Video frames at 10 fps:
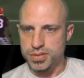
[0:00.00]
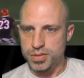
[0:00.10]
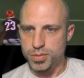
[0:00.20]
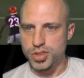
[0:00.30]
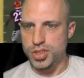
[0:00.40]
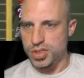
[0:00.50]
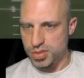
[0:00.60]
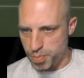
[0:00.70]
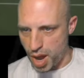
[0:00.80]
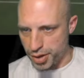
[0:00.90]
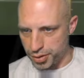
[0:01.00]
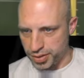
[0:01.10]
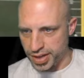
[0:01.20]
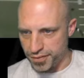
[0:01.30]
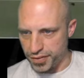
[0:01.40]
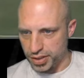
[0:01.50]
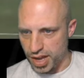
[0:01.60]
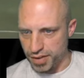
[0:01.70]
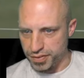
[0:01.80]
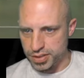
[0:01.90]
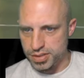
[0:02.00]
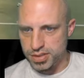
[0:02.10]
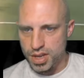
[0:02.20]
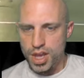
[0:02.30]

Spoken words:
which is modern NFL offense.